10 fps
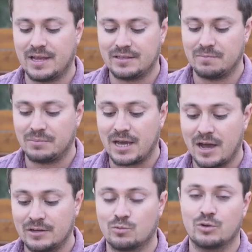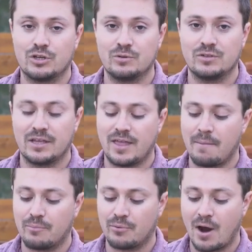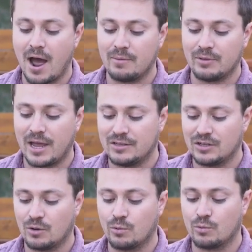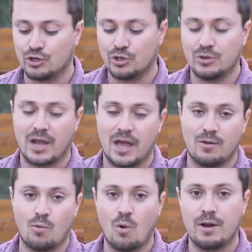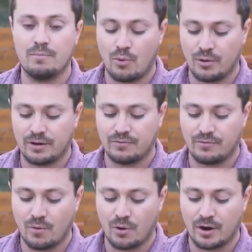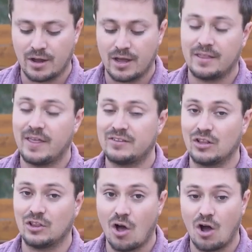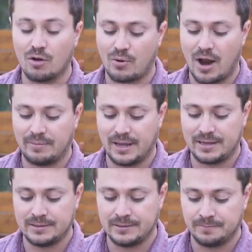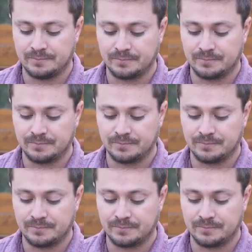that's because we're using that prime lens and we were shooting at a 1.4, and that's a long prime lens.